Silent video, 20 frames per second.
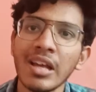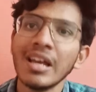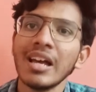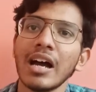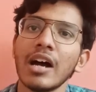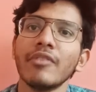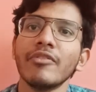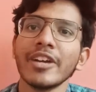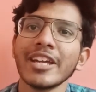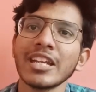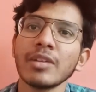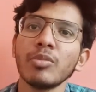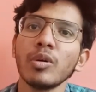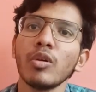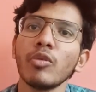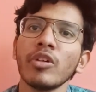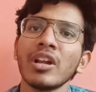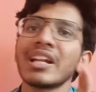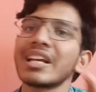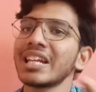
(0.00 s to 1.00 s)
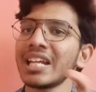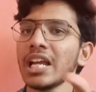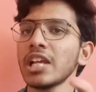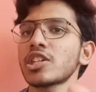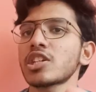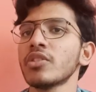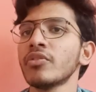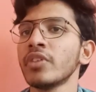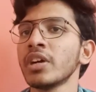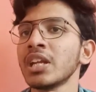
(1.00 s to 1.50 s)
a variable, we will create
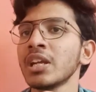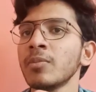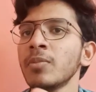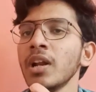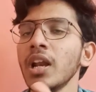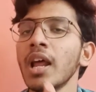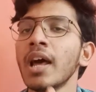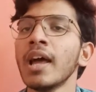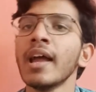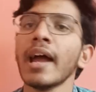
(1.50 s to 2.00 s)
a variable,